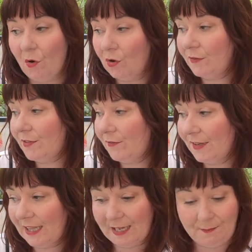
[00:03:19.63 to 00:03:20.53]
all of the
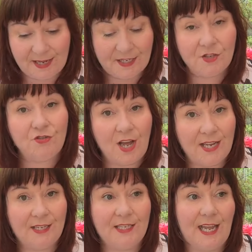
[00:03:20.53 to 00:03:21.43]
fiddly bits
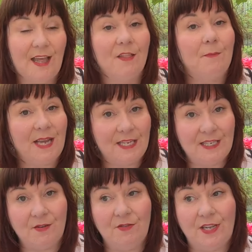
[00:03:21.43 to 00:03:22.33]
trying to get the
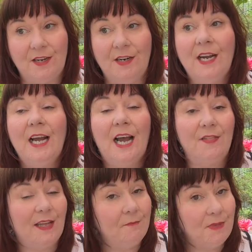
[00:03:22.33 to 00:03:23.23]
best out there
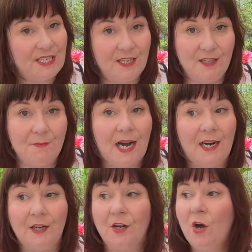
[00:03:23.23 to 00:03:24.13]
and then missing the
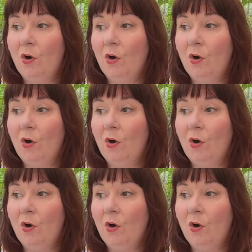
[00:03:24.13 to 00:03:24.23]
mark